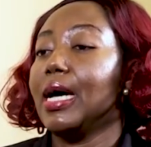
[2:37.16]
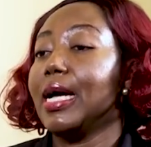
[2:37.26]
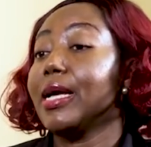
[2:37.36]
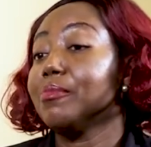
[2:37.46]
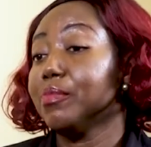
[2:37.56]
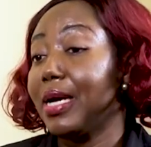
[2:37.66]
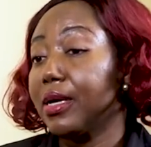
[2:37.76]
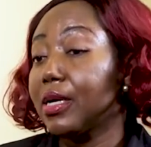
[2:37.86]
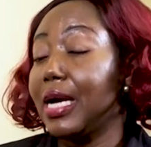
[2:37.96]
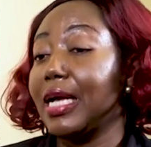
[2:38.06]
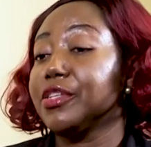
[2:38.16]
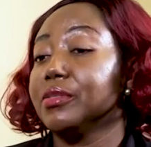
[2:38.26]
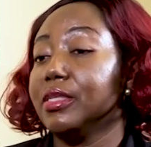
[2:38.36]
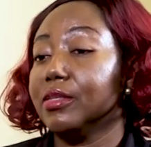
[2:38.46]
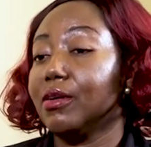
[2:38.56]
I am
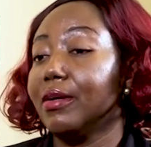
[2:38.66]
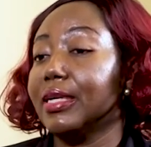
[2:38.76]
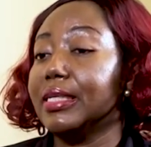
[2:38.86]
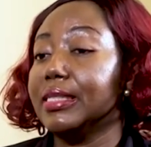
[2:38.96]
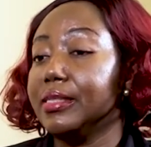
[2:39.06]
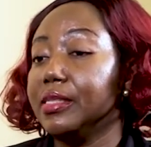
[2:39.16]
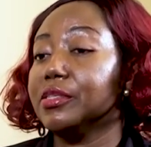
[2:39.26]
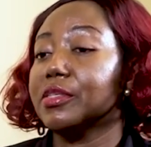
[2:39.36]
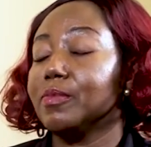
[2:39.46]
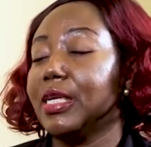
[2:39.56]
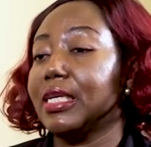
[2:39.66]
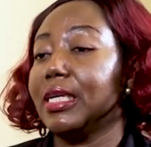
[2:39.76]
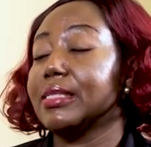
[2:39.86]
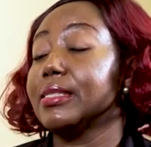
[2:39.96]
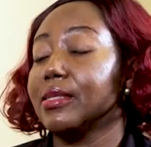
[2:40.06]
actually currently the senior
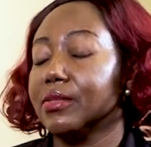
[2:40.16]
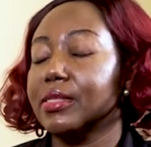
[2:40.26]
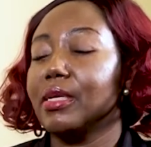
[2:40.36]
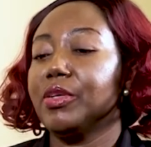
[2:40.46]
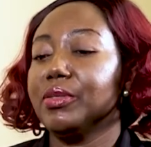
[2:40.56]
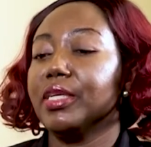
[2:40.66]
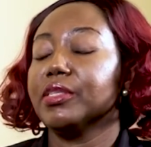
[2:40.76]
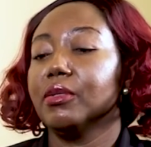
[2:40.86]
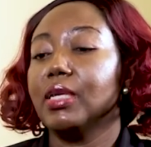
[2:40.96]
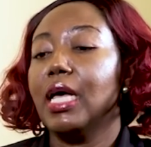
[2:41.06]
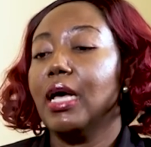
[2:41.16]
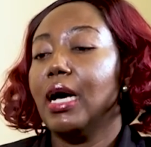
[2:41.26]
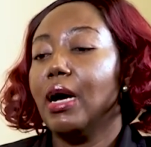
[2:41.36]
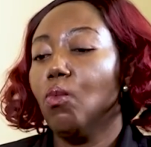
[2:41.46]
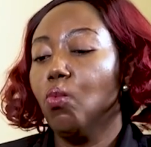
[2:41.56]
special assistant on STEM education.
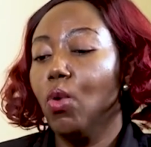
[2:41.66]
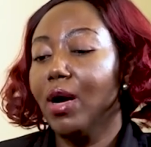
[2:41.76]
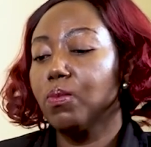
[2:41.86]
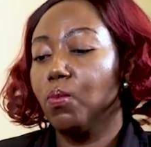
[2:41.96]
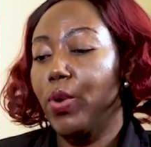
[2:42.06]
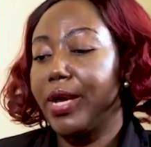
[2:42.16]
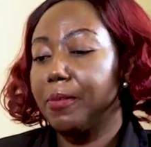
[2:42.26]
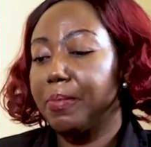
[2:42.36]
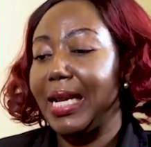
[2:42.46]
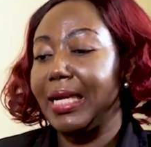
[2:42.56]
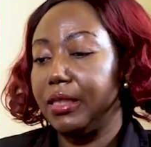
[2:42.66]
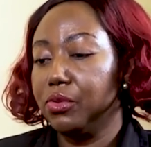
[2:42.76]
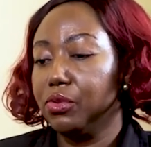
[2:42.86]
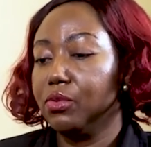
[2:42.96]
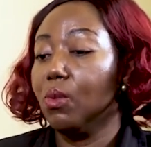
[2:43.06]
What we are planning
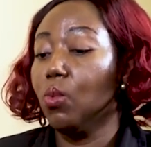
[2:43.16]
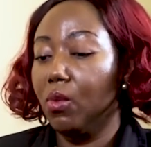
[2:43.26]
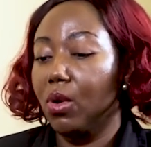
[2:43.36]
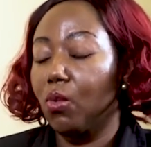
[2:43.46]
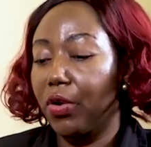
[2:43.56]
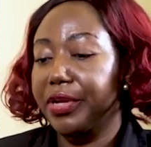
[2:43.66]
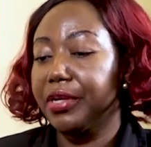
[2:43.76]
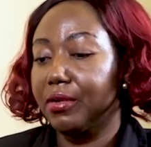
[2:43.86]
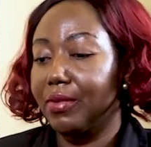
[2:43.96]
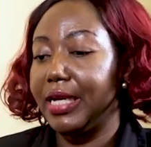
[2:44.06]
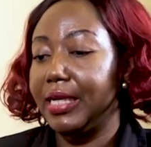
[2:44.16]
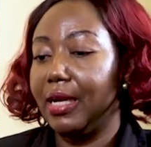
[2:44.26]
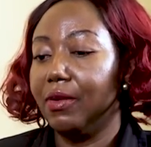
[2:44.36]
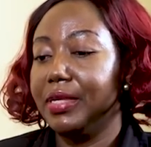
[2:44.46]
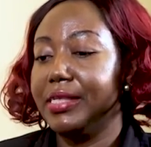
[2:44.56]
to do and what we're working on right
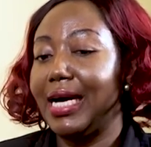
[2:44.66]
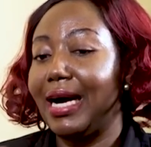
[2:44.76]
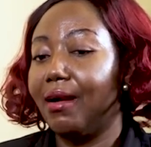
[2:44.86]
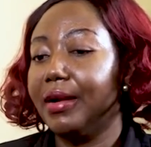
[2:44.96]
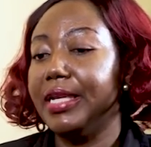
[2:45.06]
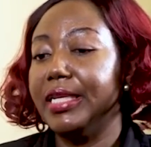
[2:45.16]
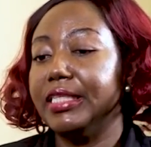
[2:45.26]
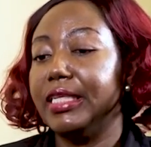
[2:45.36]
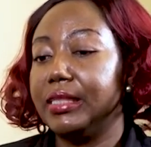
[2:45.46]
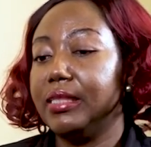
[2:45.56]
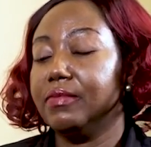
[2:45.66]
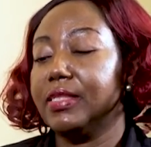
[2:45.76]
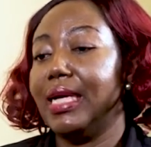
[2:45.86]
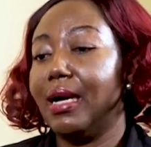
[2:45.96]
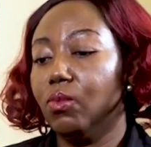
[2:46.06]
now is our
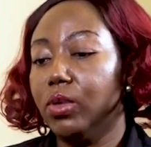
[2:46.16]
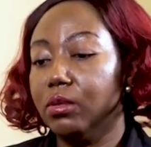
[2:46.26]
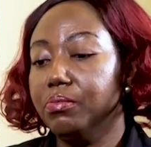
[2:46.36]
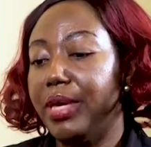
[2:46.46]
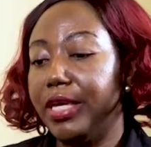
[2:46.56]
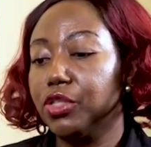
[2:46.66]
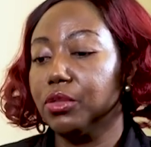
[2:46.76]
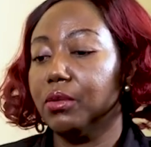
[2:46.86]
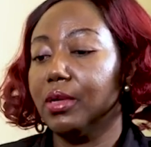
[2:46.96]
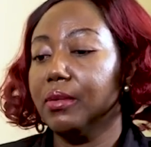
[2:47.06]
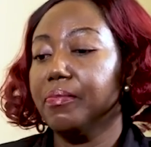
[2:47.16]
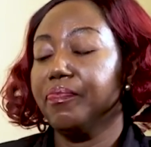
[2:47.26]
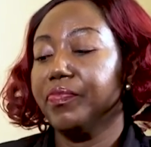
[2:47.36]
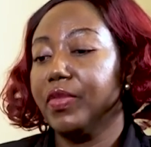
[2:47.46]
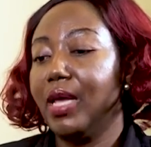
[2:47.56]
initiatives that will make sure
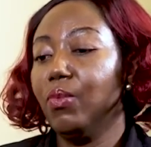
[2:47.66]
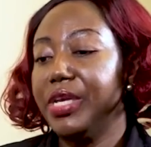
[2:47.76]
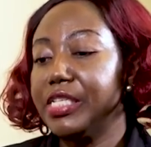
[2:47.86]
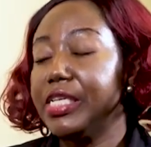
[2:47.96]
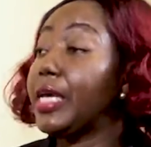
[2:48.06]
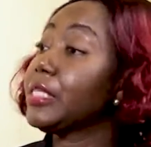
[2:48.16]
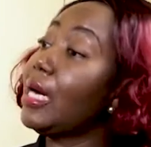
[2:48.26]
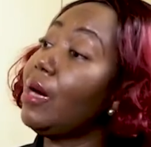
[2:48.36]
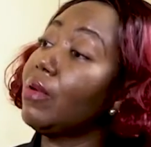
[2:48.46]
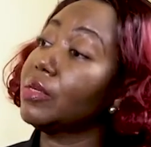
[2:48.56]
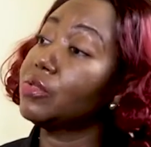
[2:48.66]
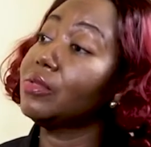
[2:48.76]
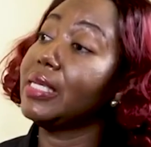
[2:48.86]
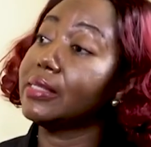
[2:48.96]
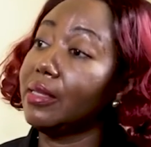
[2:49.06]
that we change how our
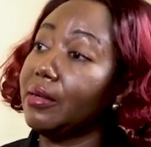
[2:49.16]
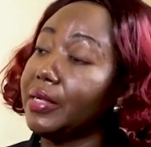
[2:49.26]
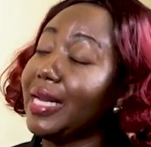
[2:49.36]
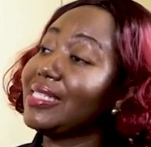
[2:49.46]
students learn.